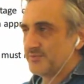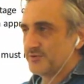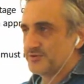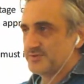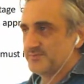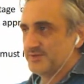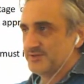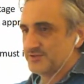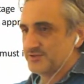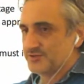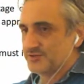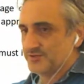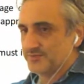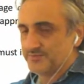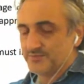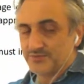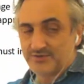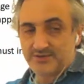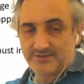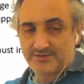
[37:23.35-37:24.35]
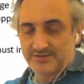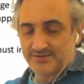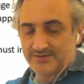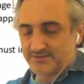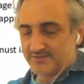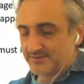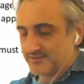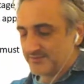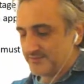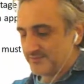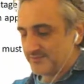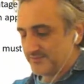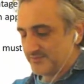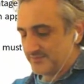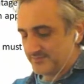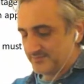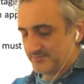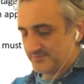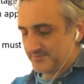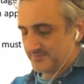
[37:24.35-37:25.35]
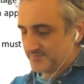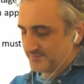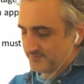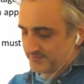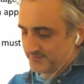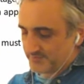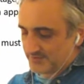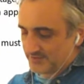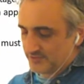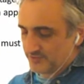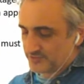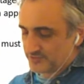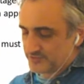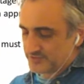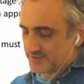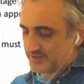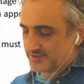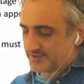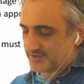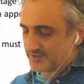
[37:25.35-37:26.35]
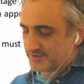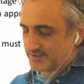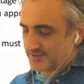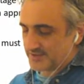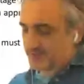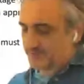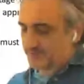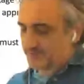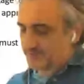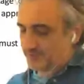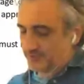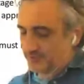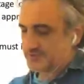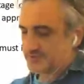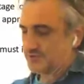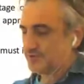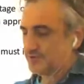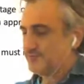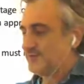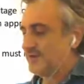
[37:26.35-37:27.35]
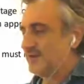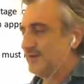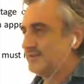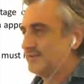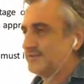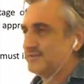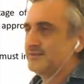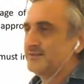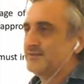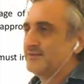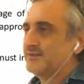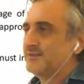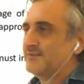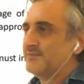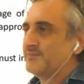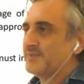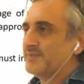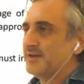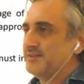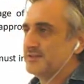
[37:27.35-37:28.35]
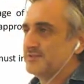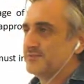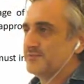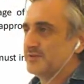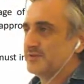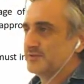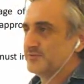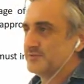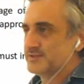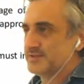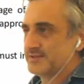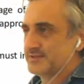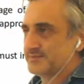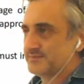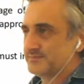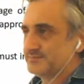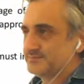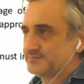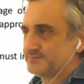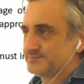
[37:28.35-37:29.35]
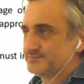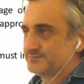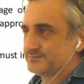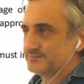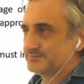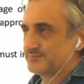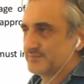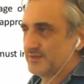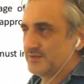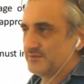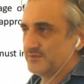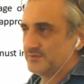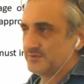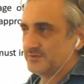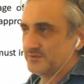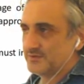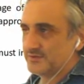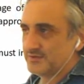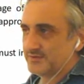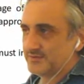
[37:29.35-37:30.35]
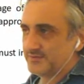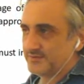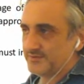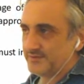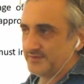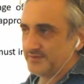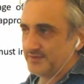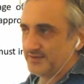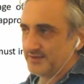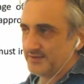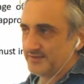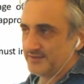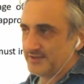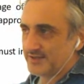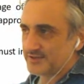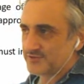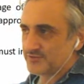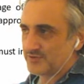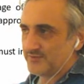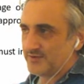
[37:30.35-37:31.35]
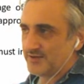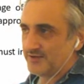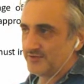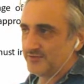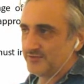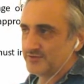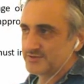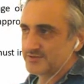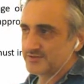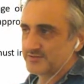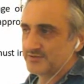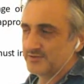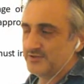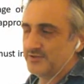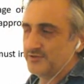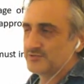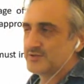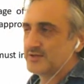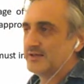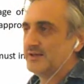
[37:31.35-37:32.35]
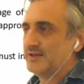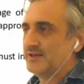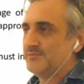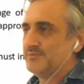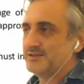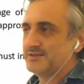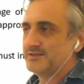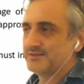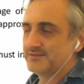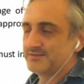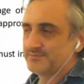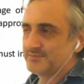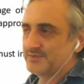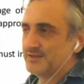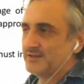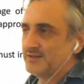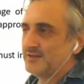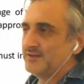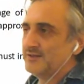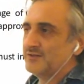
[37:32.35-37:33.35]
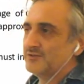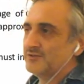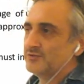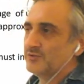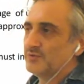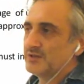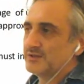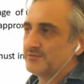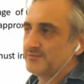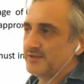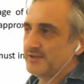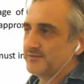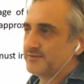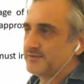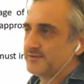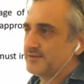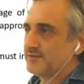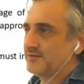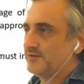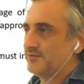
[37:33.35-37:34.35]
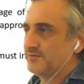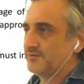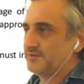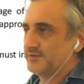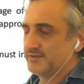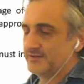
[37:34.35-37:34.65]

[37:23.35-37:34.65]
an approximation. Okay, using a model which is not valid at these frequencies. Okay? The actual value is usually limited to 1/5